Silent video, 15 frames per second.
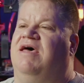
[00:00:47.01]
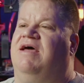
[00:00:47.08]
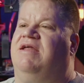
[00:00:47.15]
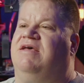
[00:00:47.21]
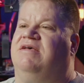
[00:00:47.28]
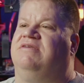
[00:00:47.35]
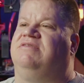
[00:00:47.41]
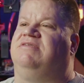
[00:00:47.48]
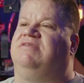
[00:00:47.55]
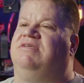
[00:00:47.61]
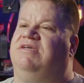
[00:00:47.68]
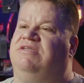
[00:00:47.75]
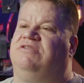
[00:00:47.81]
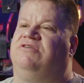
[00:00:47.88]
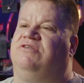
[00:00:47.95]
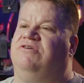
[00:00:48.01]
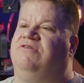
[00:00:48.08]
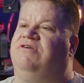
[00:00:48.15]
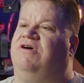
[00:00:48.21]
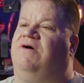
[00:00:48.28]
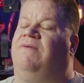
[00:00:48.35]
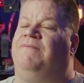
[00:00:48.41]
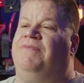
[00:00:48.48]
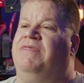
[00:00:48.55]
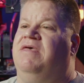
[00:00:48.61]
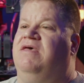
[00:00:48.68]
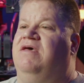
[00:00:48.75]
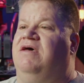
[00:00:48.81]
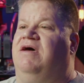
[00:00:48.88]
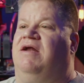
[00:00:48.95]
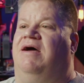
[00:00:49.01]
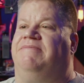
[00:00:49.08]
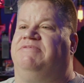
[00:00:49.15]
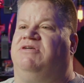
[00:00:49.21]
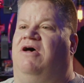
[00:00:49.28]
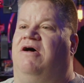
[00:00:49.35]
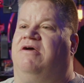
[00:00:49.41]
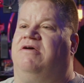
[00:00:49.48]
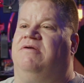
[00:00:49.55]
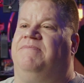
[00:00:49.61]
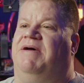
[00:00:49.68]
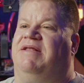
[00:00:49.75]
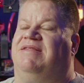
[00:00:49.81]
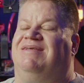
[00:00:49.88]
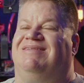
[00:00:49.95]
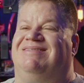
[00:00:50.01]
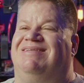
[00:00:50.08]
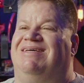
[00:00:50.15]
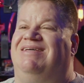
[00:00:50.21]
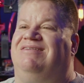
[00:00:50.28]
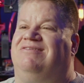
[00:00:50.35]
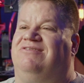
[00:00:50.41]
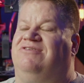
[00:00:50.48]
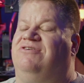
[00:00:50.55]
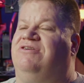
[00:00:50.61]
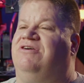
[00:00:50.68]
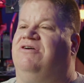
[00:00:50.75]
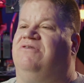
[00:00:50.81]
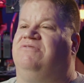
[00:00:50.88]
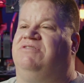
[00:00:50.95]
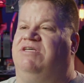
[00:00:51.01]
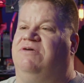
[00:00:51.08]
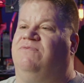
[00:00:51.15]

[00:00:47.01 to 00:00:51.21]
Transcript: That is Seeed Studio, and I'm talking about the Seeed Studio